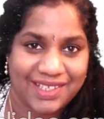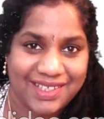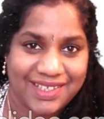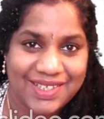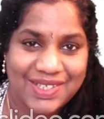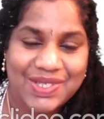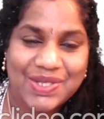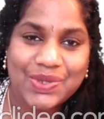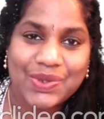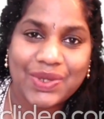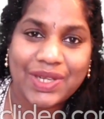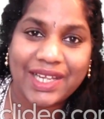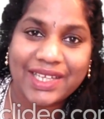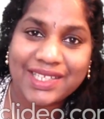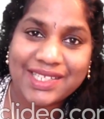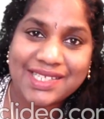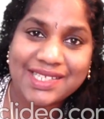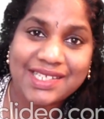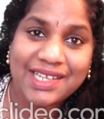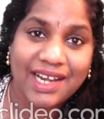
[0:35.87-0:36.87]
So let
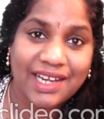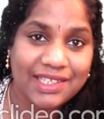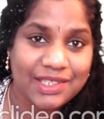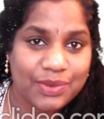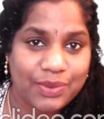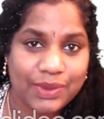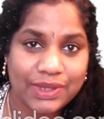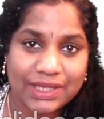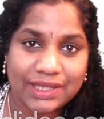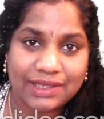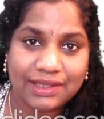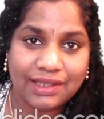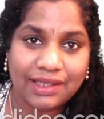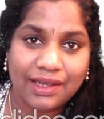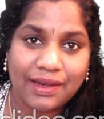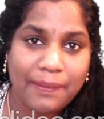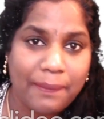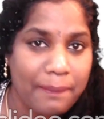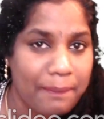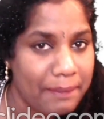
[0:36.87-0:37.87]
us start with the
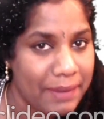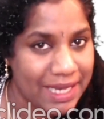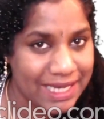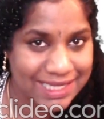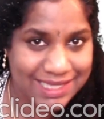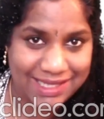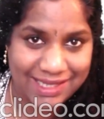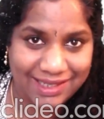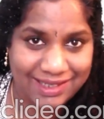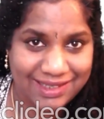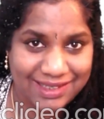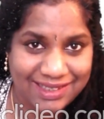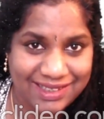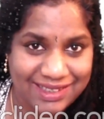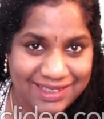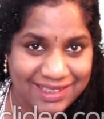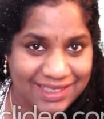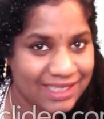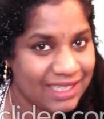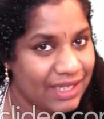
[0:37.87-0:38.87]
basic,
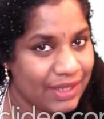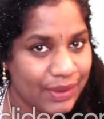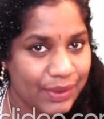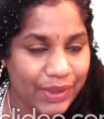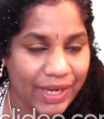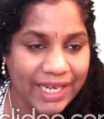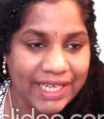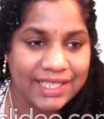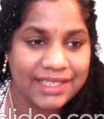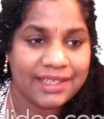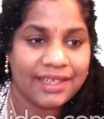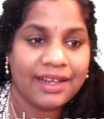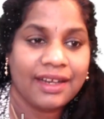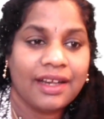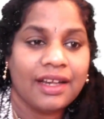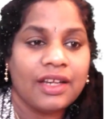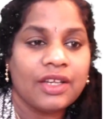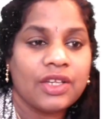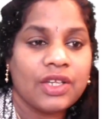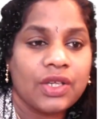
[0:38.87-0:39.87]
right?
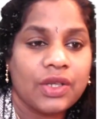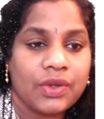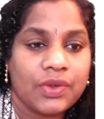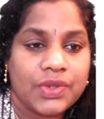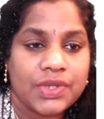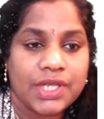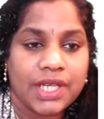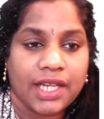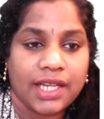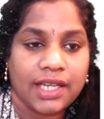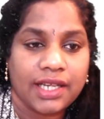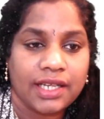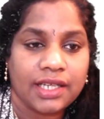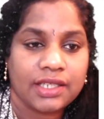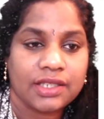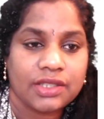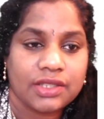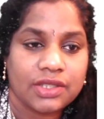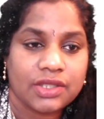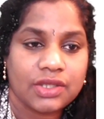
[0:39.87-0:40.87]
You see
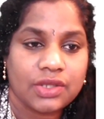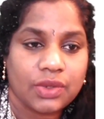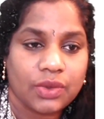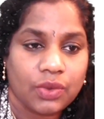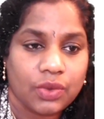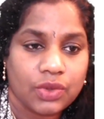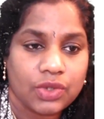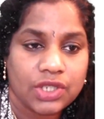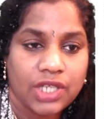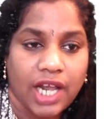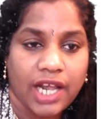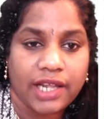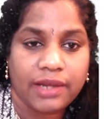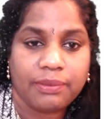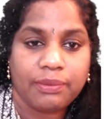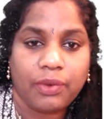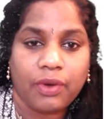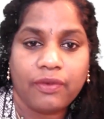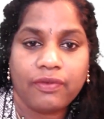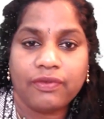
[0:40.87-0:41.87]
two
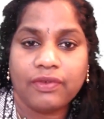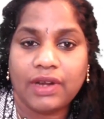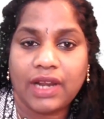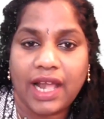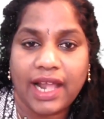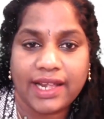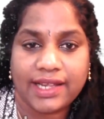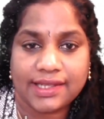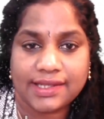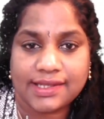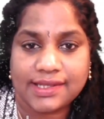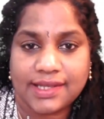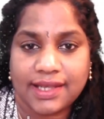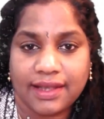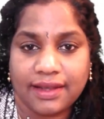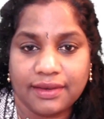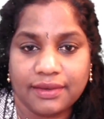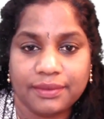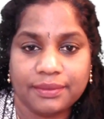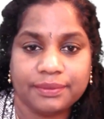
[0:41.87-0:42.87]
type of lines
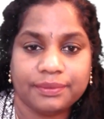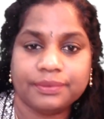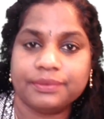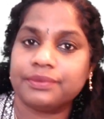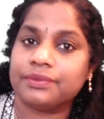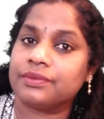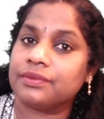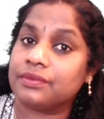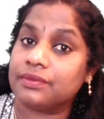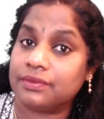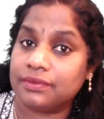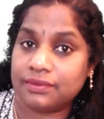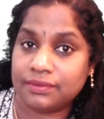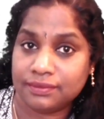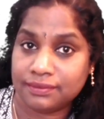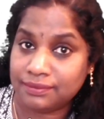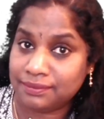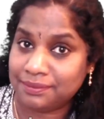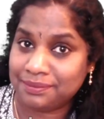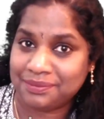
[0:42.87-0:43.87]
here.
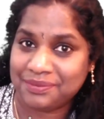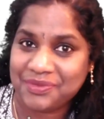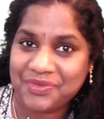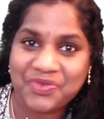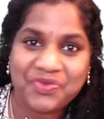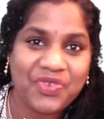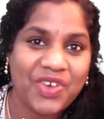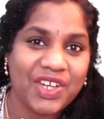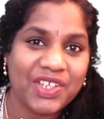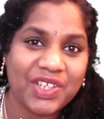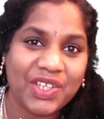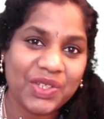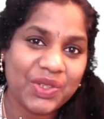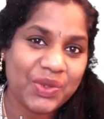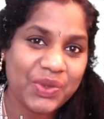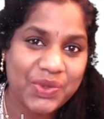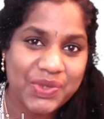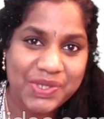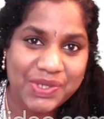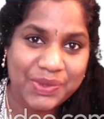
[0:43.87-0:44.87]
What are
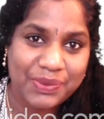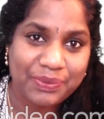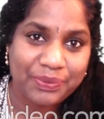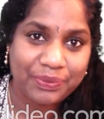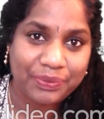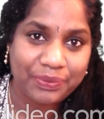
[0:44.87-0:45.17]
those?